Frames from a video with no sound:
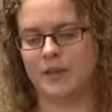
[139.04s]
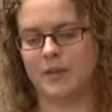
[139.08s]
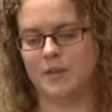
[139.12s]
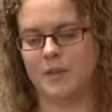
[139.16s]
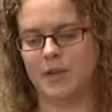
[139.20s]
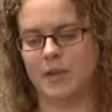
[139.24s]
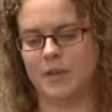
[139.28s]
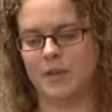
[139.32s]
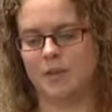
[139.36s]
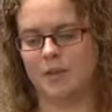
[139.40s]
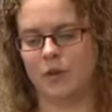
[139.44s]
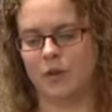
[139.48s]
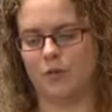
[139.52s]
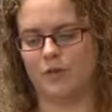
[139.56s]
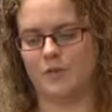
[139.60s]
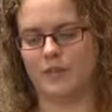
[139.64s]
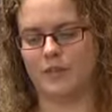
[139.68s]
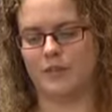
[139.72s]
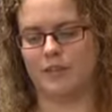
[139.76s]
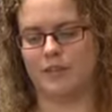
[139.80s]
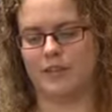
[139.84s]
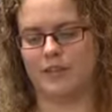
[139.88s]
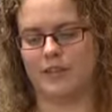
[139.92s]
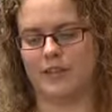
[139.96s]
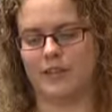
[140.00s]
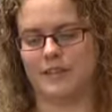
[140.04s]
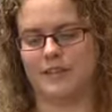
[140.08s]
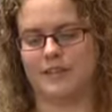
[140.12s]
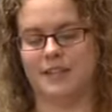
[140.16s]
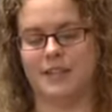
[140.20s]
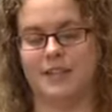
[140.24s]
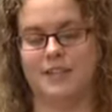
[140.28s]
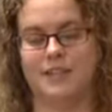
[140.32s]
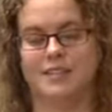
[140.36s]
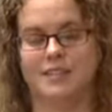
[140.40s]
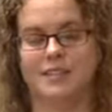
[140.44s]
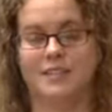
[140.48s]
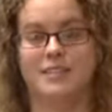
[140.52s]
being involved at all of these
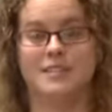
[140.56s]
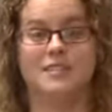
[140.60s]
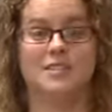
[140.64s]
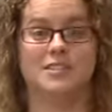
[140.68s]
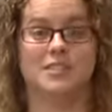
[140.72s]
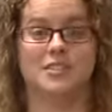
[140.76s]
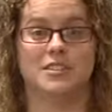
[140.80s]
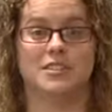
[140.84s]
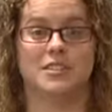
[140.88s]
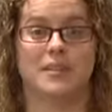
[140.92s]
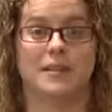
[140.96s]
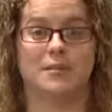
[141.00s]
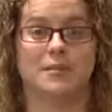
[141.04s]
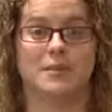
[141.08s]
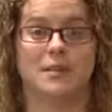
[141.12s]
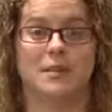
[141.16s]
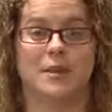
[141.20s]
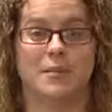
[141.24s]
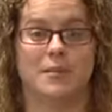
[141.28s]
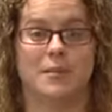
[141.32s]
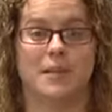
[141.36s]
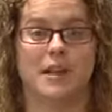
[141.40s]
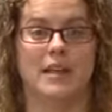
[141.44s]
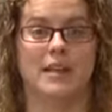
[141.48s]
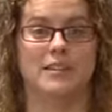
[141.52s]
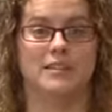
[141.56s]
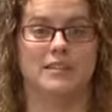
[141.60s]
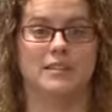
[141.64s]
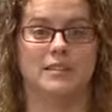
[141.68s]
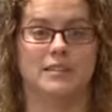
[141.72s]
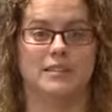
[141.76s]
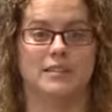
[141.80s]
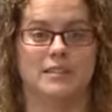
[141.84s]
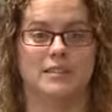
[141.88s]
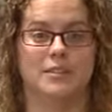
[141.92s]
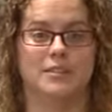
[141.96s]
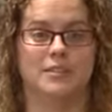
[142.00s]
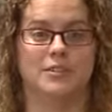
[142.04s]
stages isn't just up to government
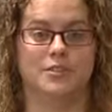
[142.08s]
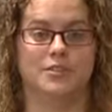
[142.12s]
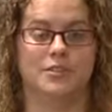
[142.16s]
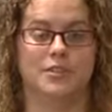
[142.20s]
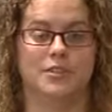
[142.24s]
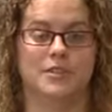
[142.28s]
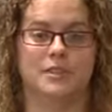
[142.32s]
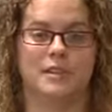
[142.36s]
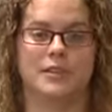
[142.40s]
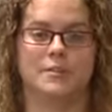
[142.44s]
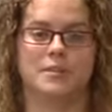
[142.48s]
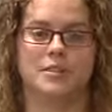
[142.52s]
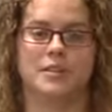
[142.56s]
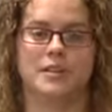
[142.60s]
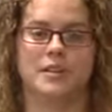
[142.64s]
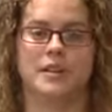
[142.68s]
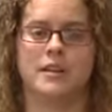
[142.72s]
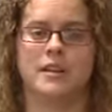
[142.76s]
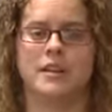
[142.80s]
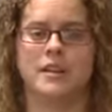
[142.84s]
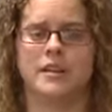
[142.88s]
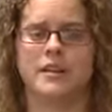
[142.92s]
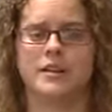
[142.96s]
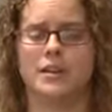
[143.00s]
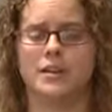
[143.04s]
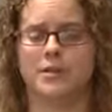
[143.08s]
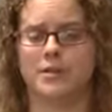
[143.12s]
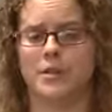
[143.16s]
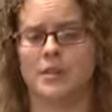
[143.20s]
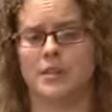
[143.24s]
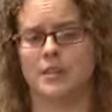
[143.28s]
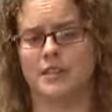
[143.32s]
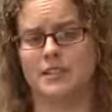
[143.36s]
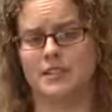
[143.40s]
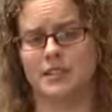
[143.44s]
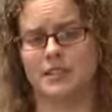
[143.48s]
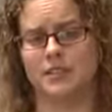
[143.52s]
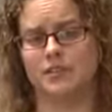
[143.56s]
agencies to do, it's up to
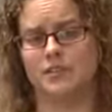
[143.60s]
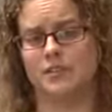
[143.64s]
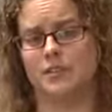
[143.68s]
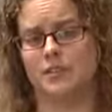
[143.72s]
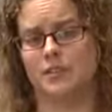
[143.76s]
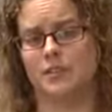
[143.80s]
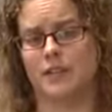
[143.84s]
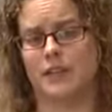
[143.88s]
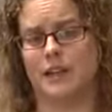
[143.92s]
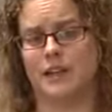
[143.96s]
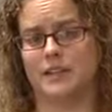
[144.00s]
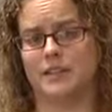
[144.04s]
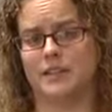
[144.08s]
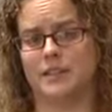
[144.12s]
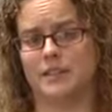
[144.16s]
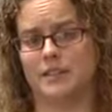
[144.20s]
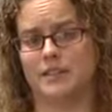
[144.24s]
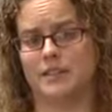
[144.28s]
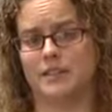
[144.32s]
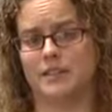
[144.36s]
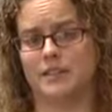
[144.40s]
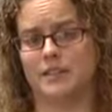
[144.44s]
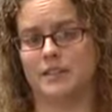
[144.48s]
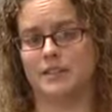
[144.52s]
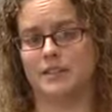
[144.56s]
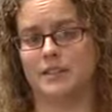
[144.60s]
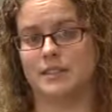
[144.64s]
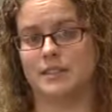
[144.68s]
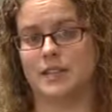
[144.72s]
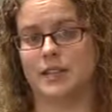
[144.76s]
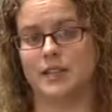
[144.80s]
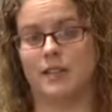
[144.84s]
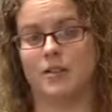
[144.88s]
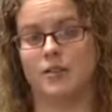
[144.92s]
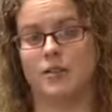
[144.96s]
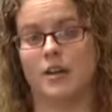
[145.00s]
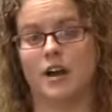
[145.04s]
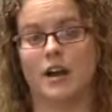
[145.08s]
community service organisations to
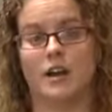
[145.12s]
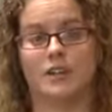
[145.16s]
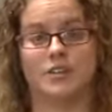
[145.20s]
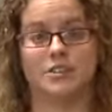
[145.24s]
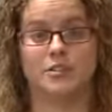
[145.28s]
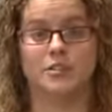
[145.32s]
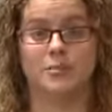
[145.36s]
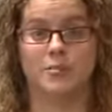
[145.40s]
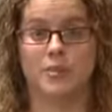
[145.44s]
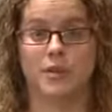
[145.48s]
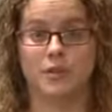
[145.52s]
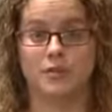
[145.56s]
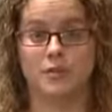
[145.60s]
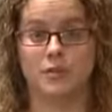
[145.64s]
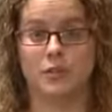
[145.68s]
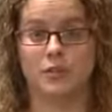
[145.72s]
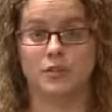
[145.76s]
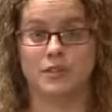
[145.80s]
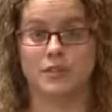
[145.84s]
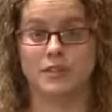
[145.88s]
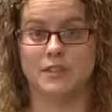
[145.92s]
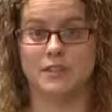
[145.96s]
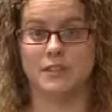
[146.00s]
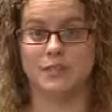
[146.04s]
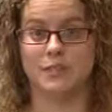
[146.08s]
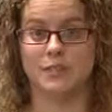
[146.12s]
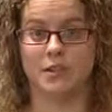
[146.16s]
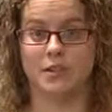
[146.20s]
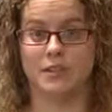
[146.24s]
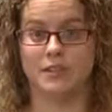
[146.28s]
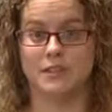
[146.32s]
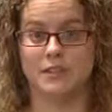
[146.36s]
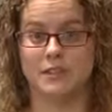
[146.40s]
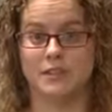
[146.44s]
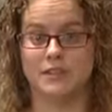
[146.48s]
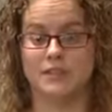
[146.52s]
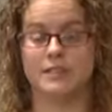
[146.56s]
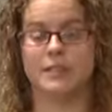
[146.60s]
say, look, I should be involved in this
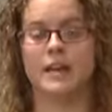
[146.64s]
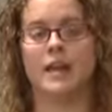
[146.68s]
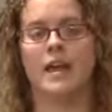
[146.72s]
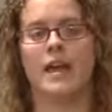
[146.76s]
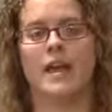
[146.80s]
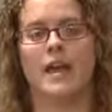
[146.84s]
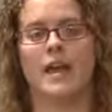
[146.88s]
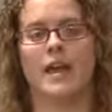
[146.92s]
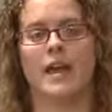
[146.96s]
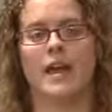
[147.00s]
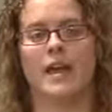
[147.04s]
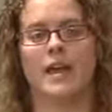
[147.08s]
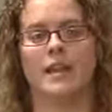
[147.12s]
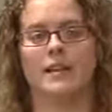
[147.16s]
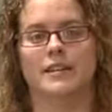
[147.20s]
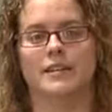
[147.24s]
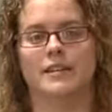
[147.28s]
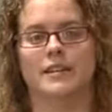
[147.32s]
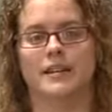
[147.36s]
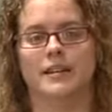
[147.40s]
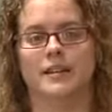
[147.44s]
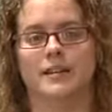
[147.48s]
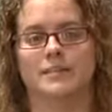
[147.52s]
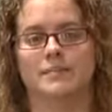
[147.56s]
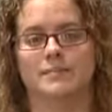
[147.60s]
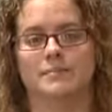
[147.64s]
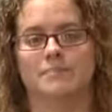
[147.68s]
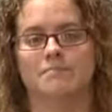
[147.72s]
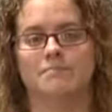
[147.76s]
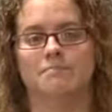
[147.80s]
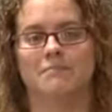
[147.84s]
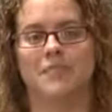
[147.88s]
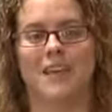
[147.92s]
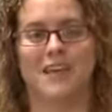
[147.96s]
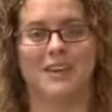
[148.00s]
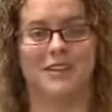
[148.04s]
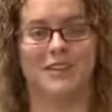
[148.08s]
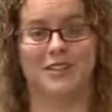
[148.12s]
process and
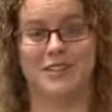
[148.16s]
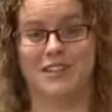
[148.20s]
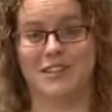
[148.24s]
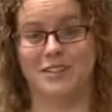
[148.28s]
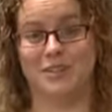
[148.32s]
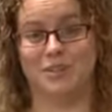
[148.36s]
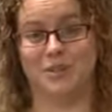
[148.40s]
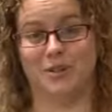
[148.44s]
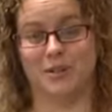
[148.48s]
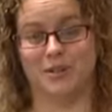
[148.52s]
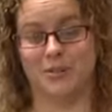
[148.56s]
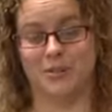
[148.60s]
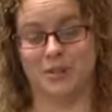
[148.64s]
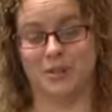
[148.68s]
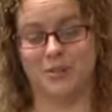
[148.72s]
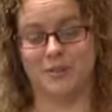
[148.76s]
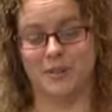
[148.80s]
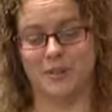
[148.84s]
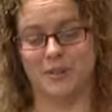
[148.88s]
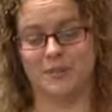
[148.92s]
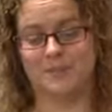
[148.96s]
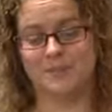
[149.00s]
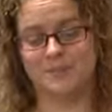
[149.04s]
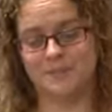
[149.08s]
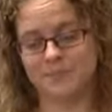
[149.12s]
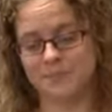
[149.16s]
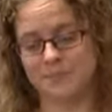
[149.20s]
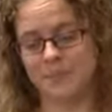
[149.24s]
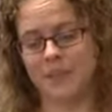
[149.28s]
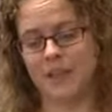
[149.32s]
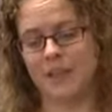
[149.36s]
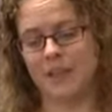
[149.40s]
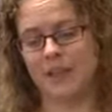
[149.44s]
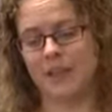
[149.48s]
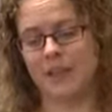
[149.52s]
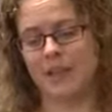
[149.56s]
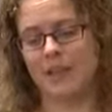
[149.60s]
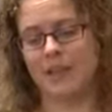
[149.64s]
you need to include me.
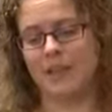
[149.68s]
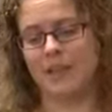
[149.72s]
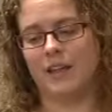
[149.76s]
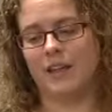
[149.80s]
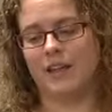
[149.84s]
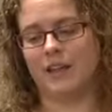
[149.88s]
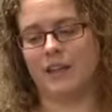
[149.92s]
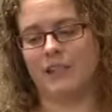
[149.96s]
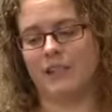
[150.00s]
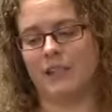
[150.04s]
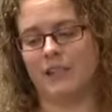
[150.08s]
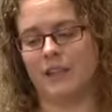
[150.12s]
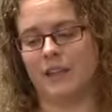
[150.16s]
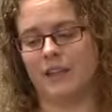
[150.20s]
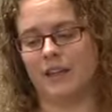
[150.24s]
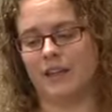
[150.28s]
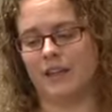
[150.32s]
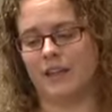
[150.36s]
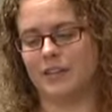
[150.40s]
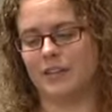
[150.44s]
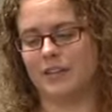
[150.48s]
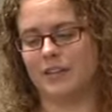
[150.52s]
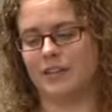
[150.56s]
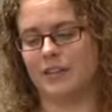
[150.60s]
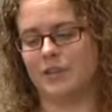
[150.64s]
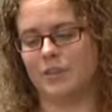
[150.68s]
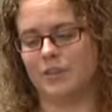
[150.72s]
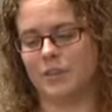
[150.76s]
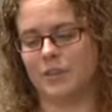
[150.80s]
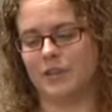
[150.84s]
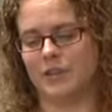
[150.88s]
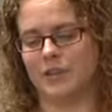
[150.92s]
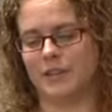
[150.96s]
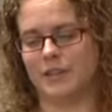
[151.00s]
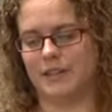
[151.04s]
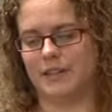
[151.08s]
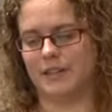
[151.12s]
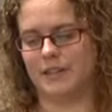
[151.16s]
The other
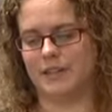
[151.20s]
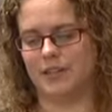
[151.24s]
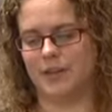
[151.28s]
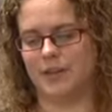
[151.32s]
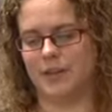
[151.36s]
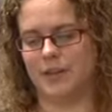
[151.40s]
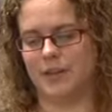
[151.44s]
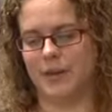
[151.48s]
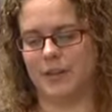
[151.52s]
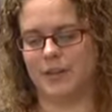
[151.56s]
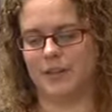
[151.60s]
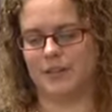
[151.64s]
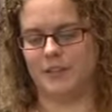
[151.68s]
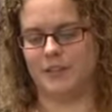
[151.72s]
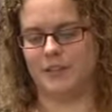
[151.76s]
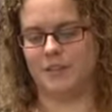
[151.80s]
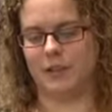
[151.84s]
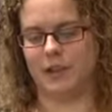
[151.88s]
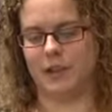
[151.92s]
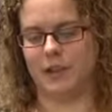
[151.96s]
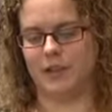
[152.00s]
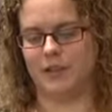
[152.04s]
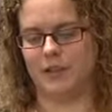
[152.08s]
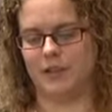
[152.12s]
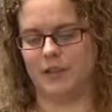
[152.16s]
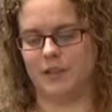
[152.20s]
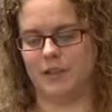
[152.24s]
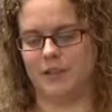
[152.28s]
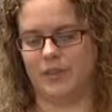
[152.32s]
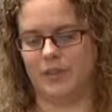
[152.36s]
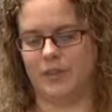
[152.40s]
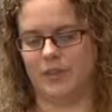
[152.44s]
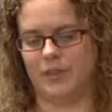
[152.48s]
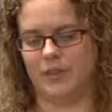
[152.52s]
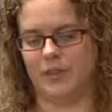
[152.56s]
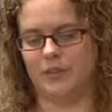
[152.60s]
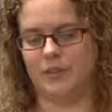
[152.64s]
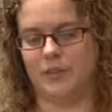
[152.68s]
important thing to note about this part of
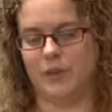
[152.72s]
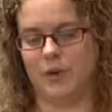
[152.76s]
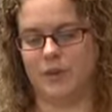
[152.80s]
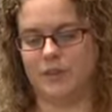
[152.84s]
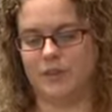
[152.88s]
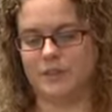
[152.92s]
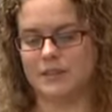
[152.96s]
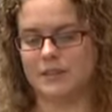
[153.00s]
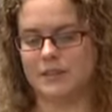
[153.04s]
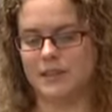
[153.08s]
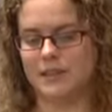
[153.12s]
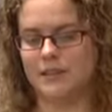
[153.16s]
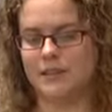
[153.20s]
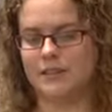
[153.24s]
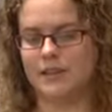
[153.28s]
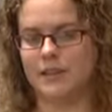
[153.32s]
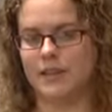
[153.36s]
the policy is